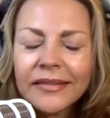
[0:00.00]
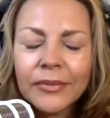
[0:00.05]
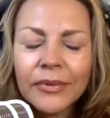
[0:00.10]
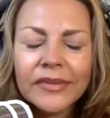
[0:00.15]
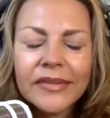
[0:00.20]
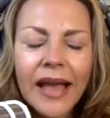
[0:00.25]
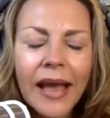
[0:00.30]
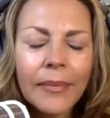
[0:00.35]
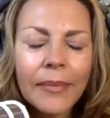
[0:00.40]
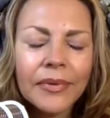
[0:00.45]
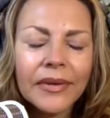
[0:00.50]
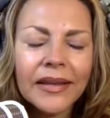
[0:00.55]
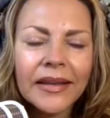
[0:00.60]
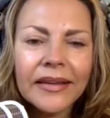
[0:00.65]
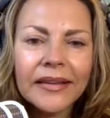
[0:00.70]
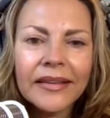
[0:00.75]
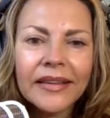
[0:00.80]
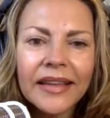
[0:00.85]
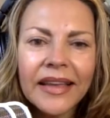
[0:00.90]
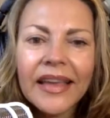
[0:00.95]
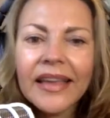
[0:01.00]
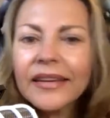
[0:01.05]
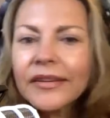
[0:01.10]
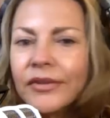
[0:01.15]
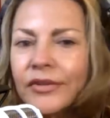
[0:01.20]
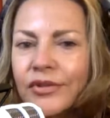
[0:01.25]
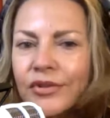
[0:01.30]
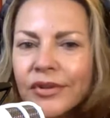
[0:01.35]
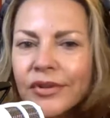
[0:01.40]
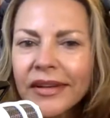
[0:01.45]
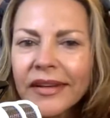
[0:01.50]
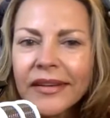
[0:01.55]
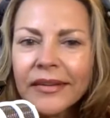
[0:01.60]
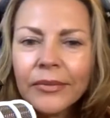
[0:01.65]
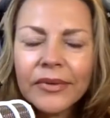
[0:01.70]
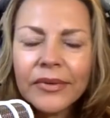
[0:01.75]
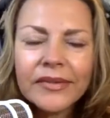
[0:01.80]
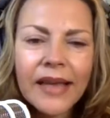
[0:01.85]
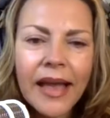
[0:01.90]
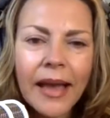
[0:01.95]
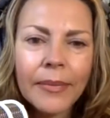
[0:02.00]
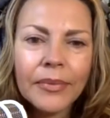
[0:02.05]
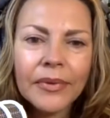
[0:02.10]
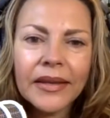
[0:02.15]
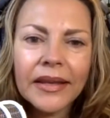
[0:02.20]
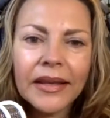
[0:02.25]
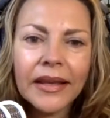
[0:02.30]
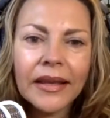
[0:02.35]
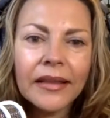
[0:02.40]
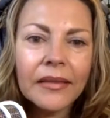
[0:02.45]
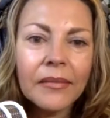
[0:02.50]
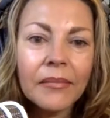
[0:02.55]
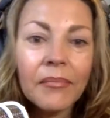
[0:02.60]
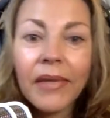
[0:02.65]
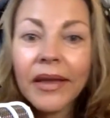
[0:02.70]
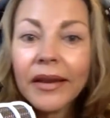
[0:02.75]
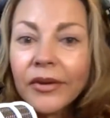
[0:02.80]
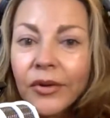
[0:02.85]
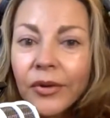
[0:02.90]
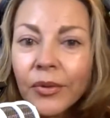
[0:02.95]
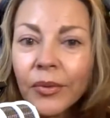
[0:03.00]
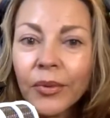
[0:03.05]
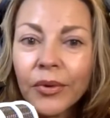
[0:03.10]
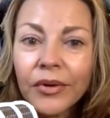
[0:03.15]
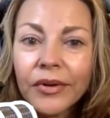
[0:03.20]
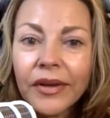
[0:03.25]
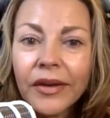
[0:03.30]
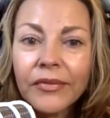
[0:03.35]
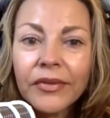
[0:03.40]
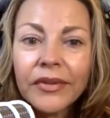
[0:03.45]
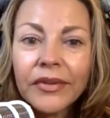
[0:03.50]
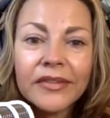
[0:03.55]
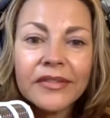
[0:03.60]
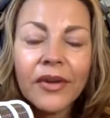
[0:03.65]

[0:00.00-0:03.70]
what's happening in the industry, what's happening in the medical world of it.